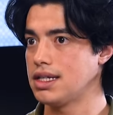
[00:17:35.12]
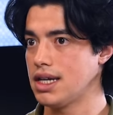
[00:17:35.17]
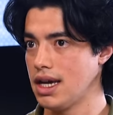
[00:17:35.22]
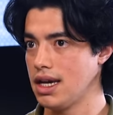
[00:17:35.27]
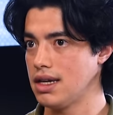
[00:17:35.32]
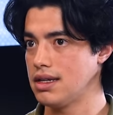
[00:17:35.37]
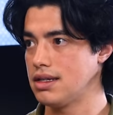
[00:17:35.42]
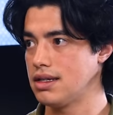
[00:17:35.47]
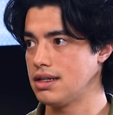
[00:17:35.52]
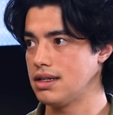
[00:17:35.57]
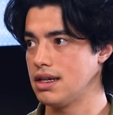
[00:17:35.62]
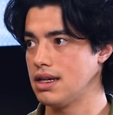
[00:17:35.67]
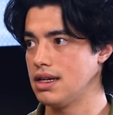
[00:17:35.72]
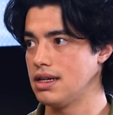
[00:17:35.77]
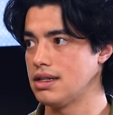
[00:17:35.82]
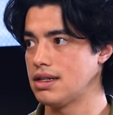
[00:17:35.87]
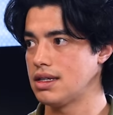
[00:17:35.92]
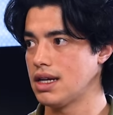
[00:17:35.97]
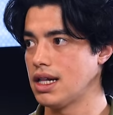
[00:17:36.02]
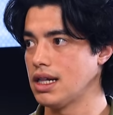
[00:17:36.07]
test
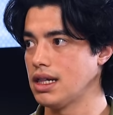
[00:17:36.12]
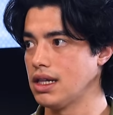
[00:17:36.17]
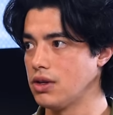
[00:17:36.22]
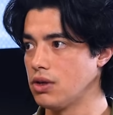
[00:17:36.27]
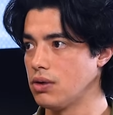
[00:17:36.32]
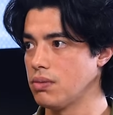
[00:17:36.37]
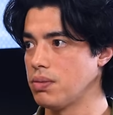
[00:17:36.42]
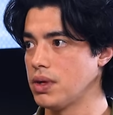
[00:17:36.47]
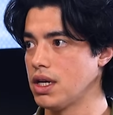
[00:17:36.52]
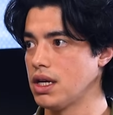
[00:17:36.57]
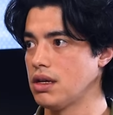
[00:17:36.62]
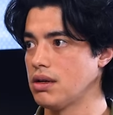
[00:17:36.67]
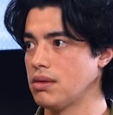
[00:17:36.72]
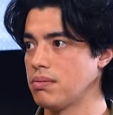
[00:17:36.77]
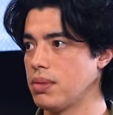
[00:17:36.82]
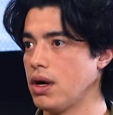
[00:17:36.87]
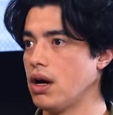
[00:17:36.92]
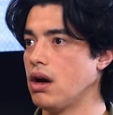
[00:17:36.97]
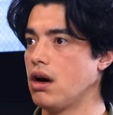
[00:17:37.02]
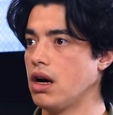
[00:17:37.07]
is a little
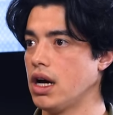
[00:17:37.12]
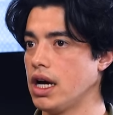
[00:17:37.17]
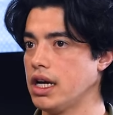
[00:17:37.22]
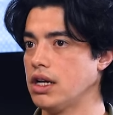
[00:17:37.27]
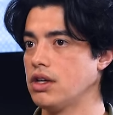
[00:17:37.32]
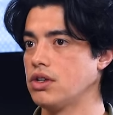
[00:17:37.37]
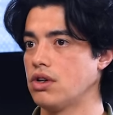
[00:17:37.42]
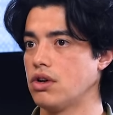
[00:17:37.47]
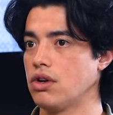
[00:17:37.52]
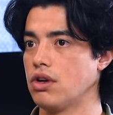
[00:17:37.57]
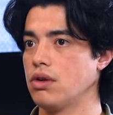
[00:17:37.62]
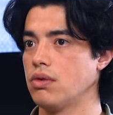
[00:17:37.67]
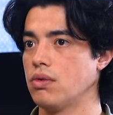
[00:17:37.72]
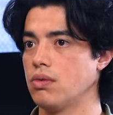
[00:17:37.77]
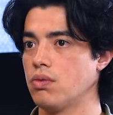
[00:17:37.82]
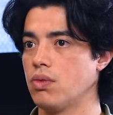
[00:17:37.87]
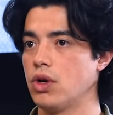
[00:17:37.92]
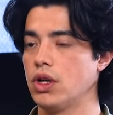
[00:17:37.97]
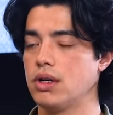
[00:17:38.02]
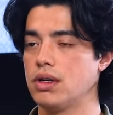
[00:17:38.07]
bit behind
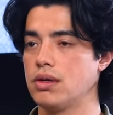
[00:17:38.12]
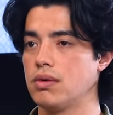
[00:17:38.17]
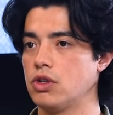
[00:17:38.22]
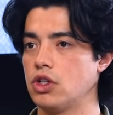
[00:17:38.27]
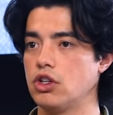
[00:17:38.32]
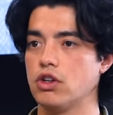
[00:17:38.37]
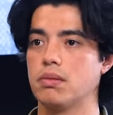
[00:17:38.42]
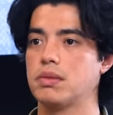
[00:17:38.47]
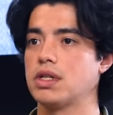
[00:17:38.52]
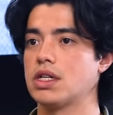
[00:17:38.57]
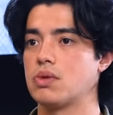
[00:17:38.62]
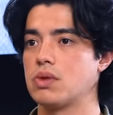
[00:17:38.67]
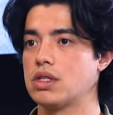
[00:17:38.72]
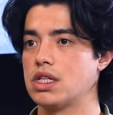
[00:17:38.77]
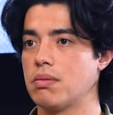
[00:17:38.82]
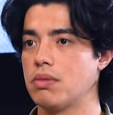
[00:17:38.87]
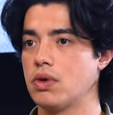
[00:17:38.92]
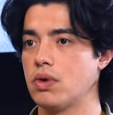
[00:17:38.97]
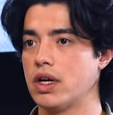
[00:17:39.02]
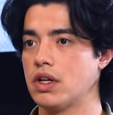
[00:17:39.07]
on what Europe does with
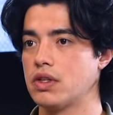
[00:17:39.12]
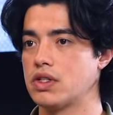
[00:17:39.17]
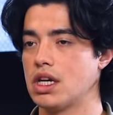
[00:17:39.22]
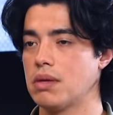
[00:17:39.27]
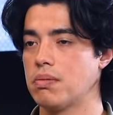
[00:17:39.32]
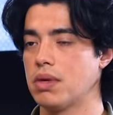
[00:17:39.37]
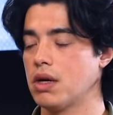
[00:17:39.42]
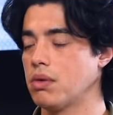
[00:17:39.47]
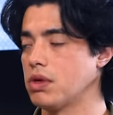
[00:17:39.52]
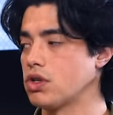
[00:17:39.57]
W L T P,